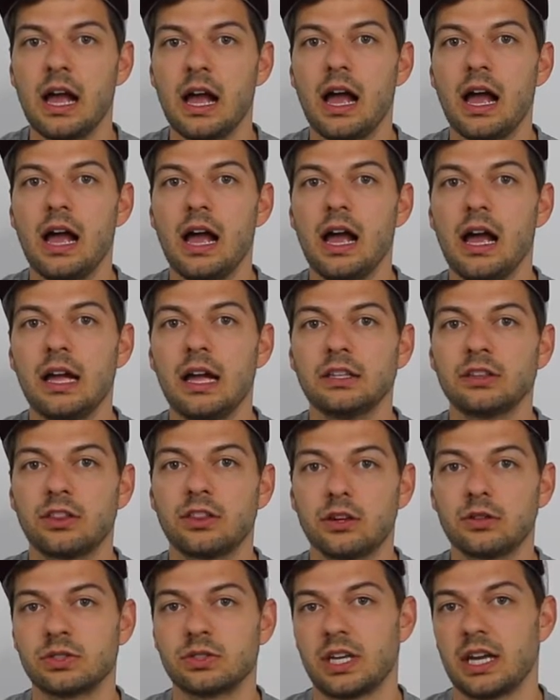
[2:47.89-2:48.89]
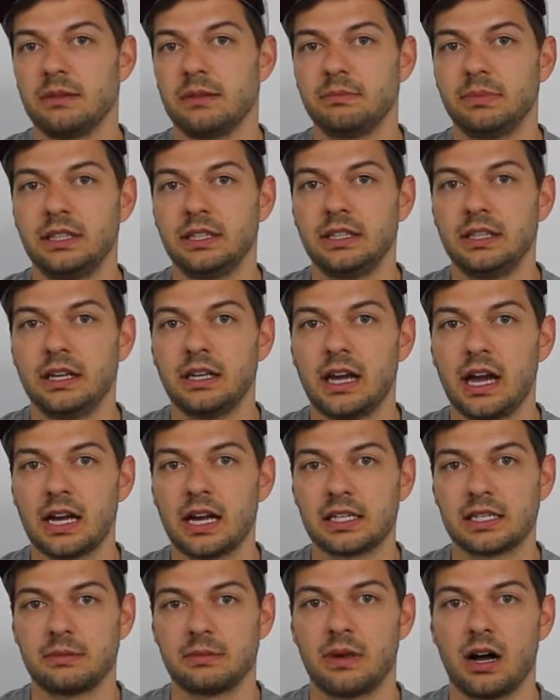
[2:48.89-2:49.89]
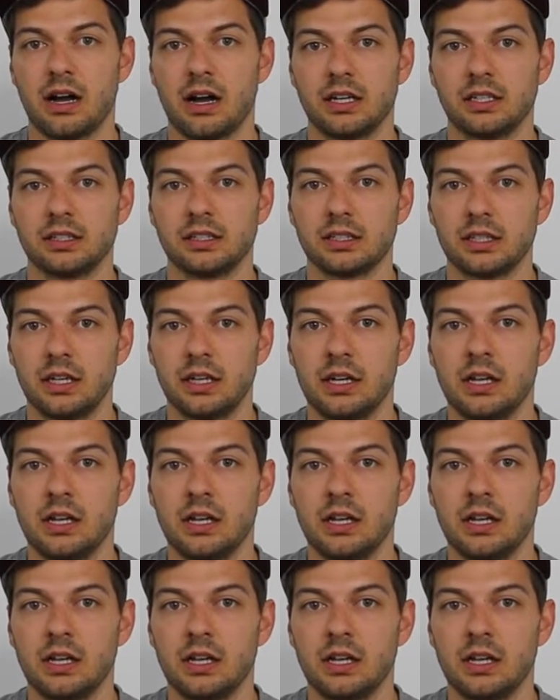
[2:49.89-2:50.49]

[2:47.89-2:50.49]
and those can be examined.